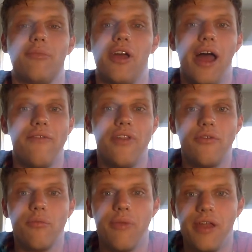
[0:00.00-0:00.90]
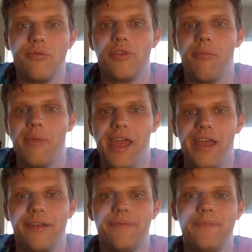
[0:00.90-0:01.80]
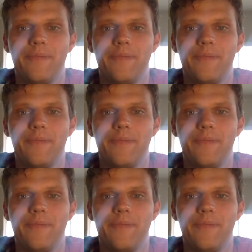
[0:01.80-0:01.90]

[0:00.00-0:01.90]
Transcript: but I've never been with a man